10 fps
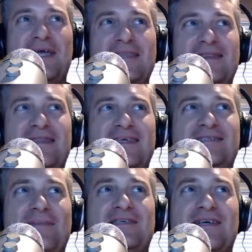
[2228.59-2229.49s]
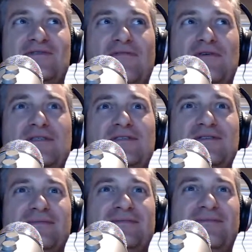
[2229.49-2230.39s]
get the Simon Says
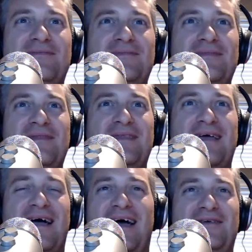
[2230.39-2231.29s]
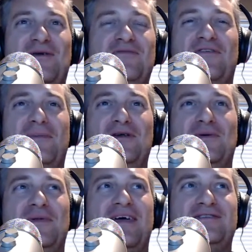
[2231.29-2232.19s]
reference? I don't know if you're familiar
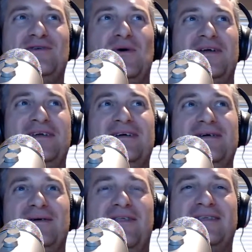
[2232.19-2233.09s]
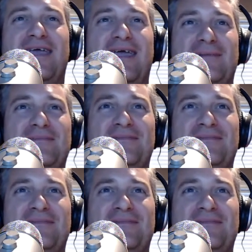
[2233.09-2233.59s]
with that toy or that game.